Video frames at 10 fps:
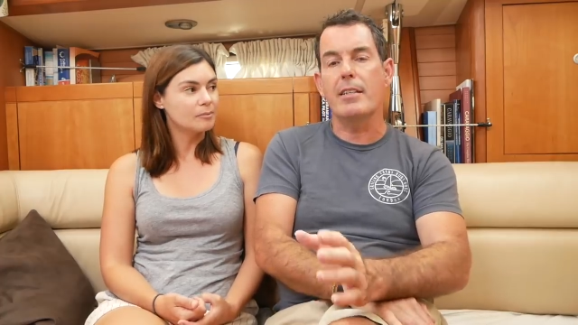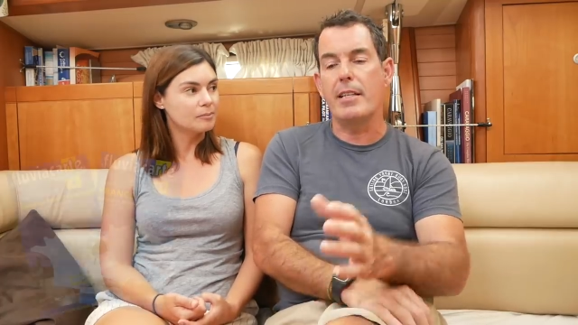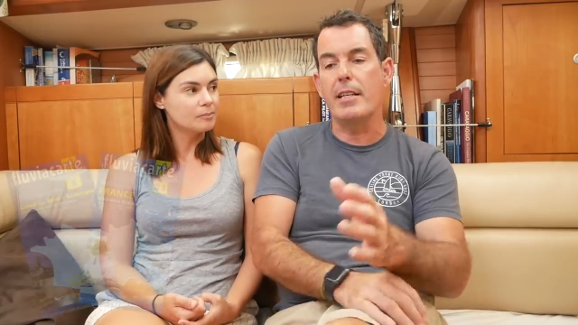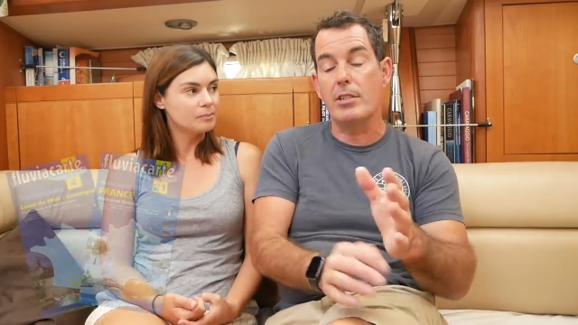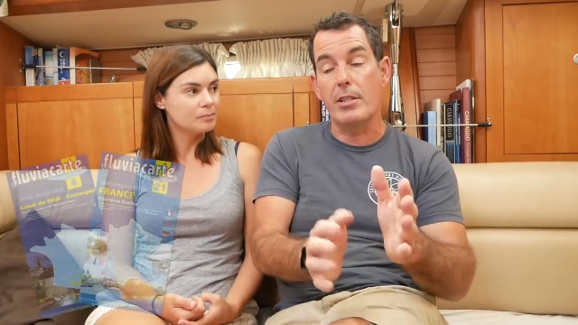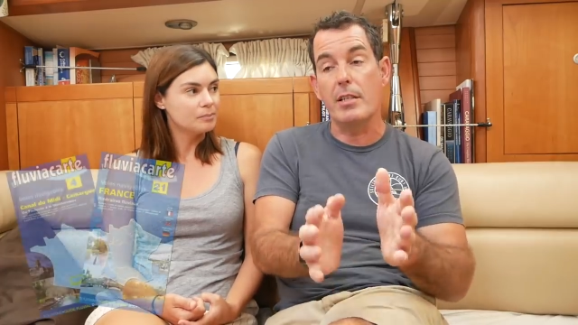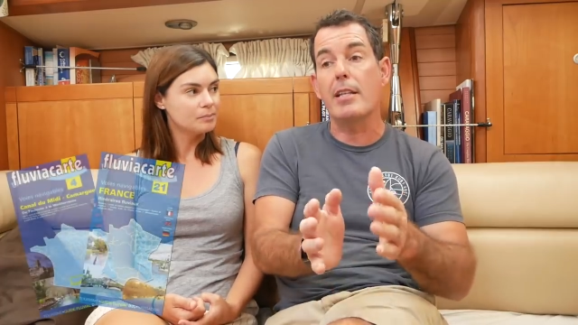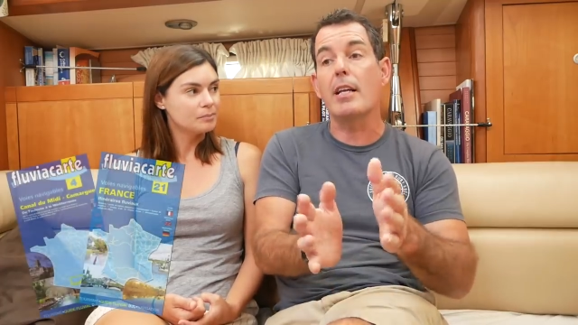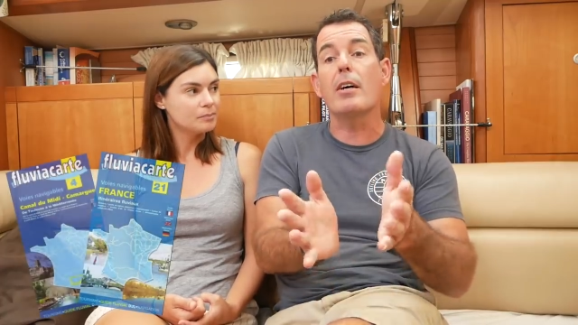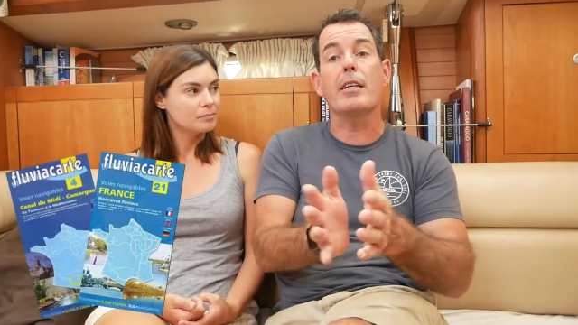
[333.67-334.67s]
Speaker 1: they're, so they're,
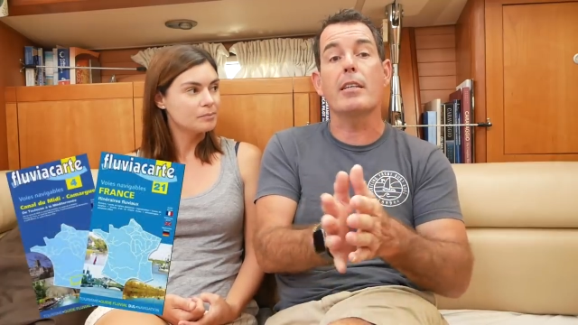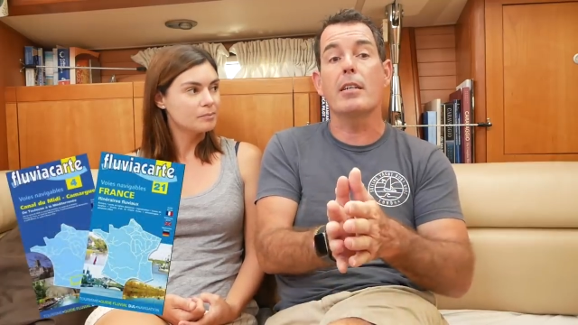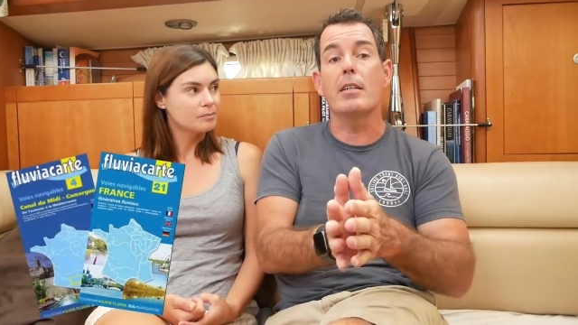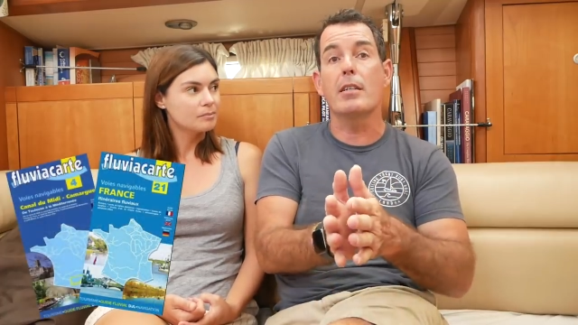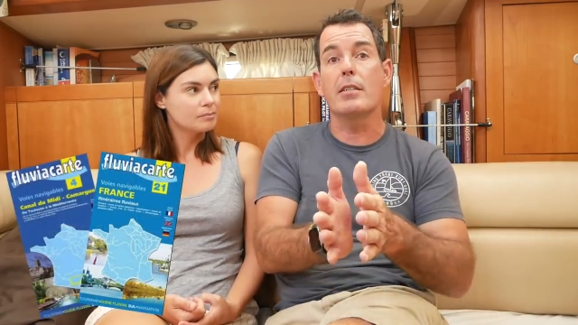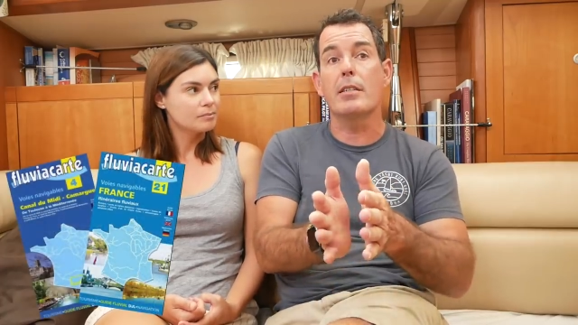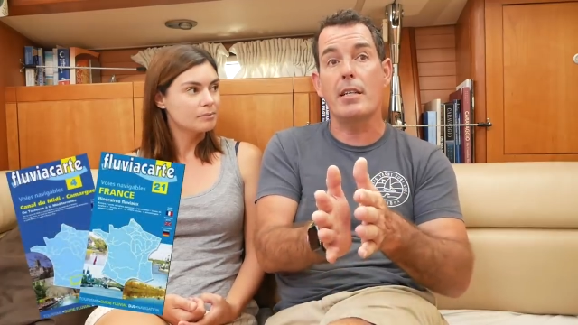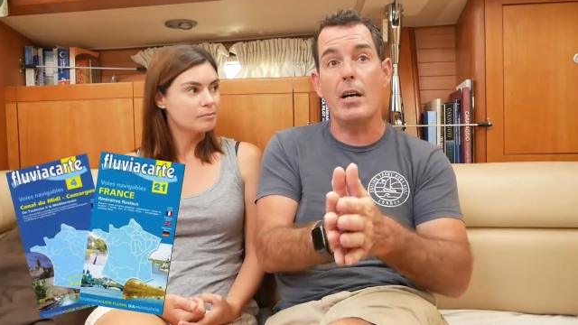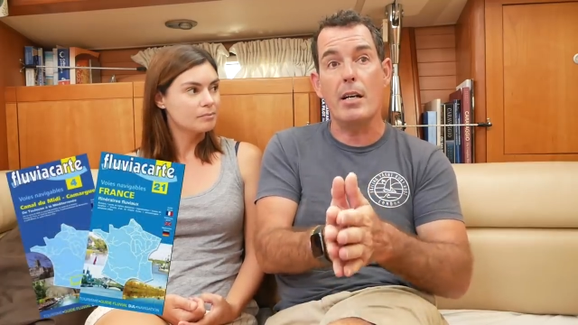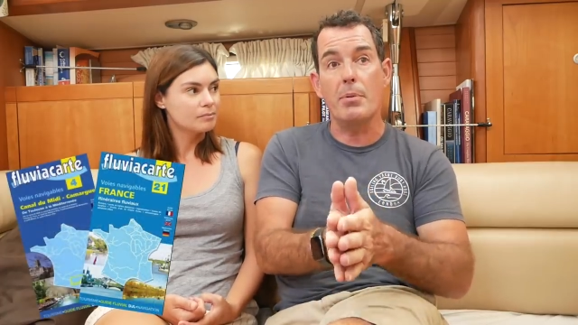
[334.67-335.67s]
they're like uh, they're
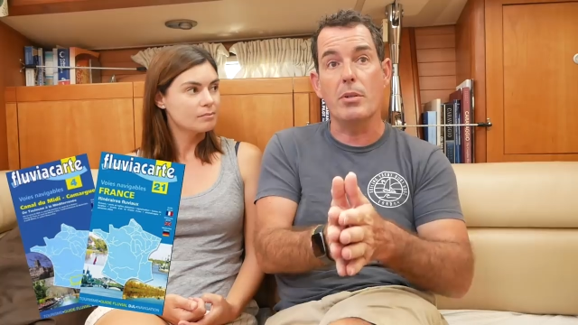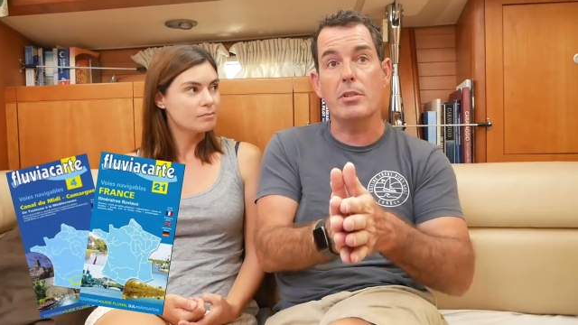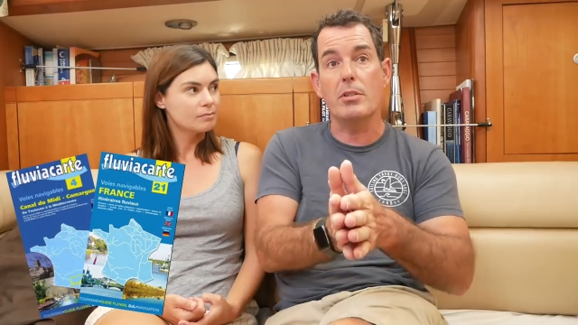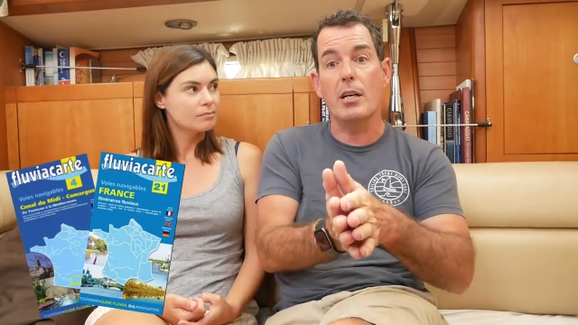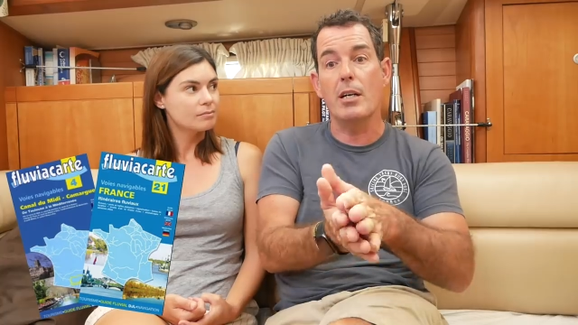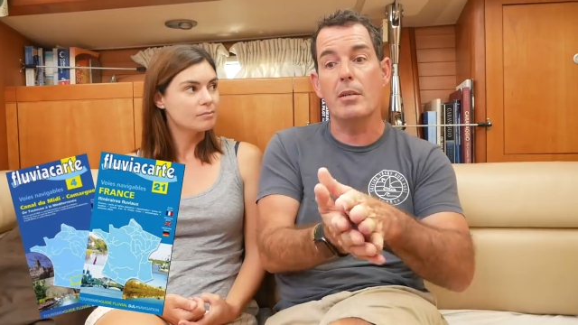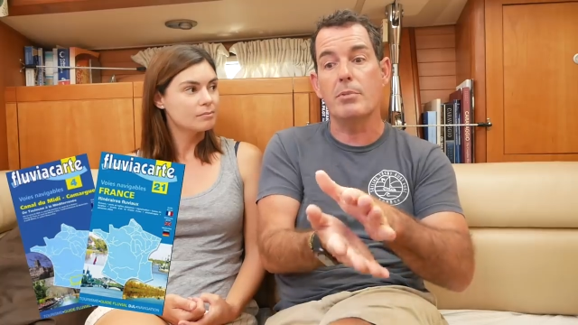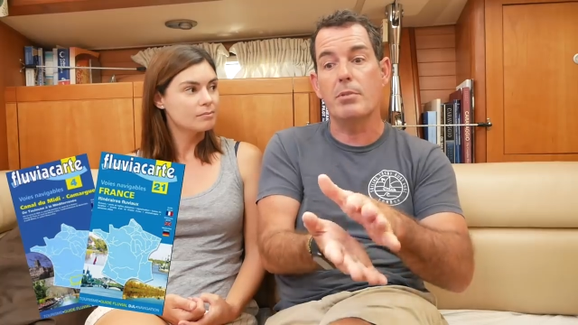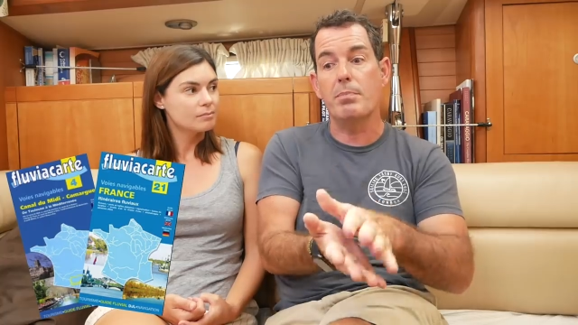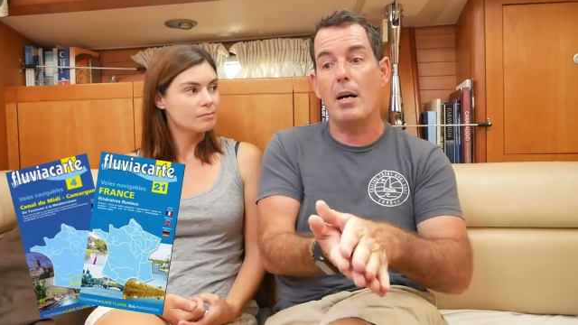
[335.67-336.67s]
guidebooks, um,
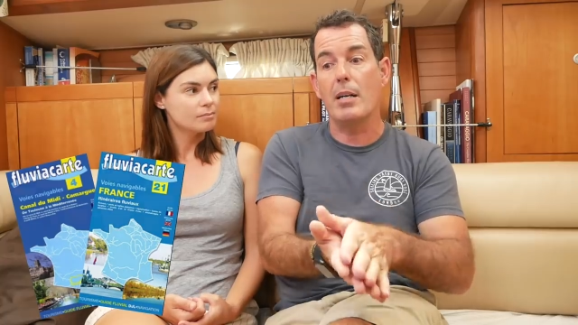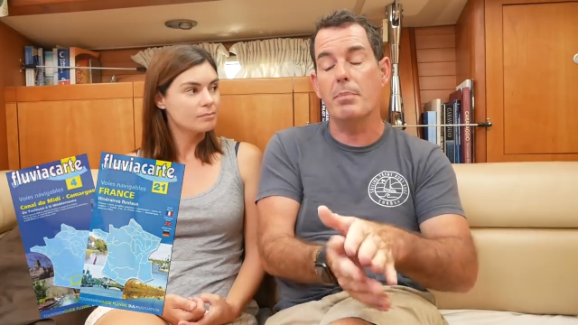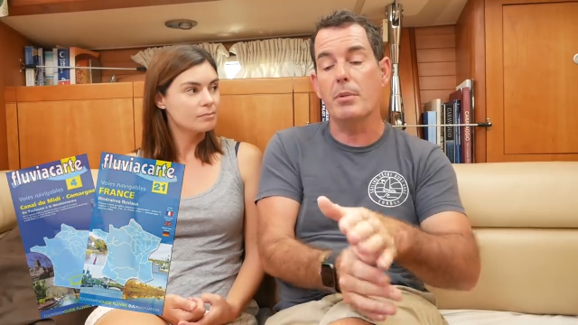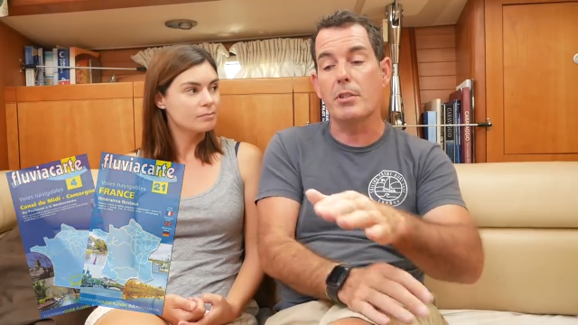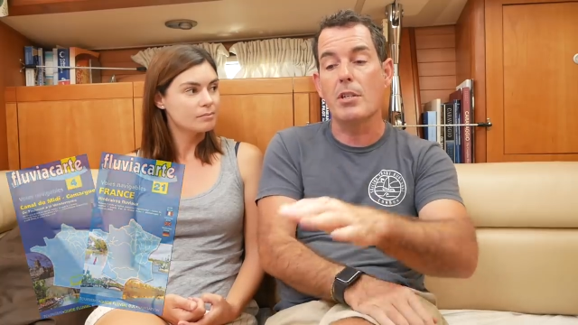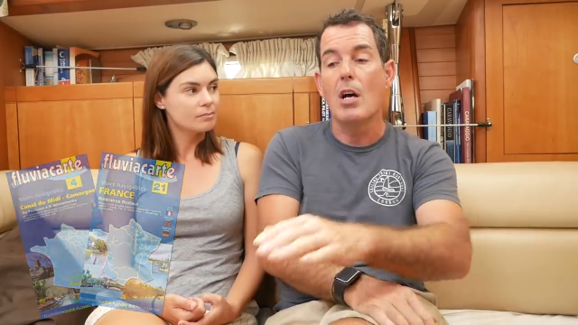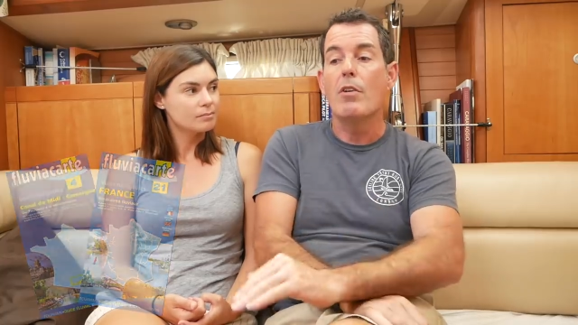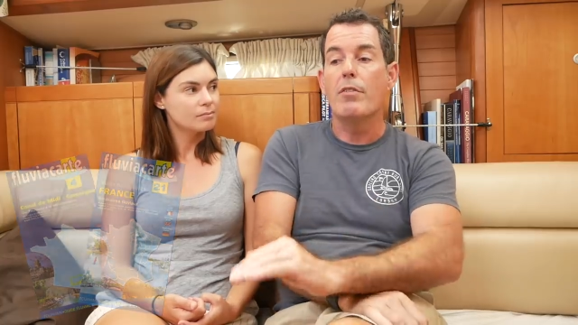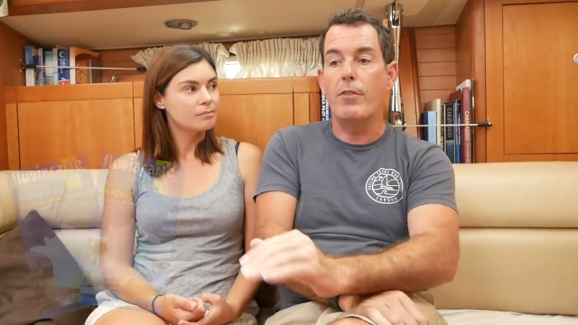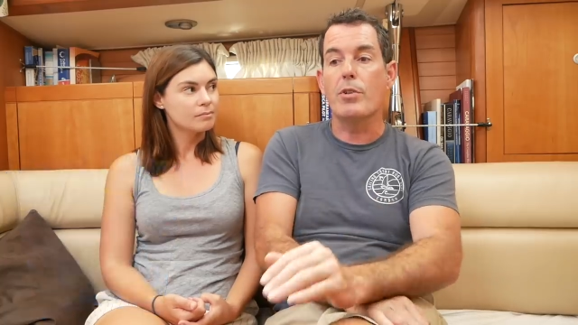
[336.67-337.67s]
pilot books
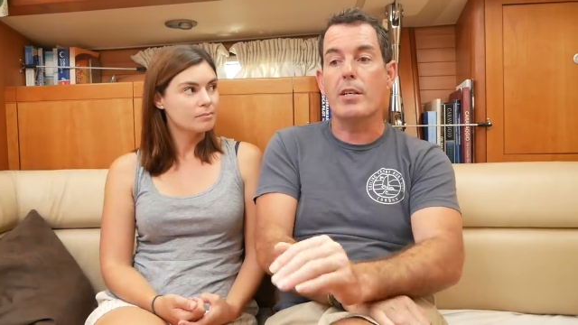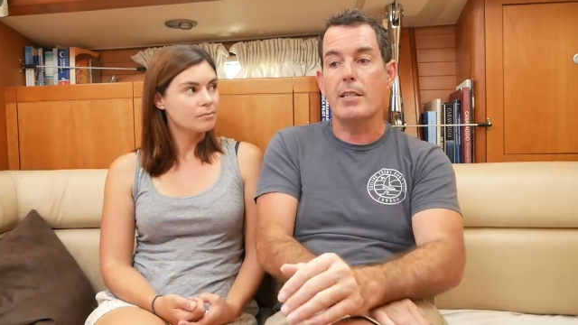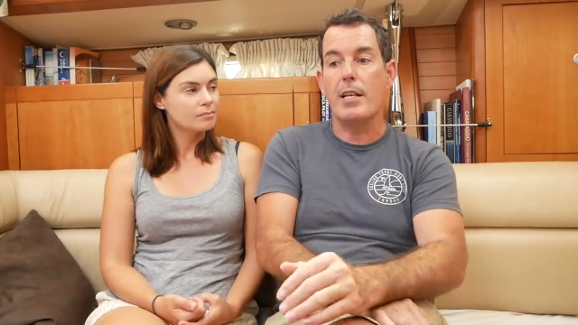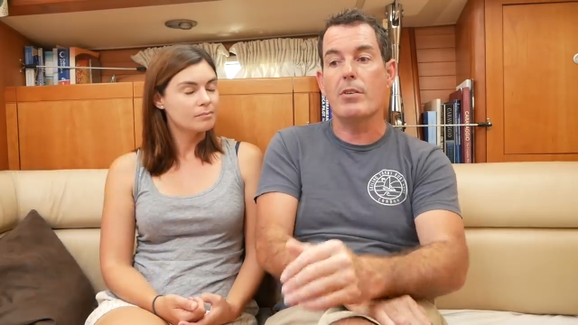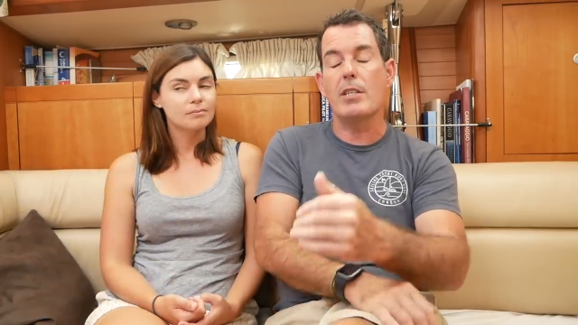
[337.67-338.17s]
for the canals.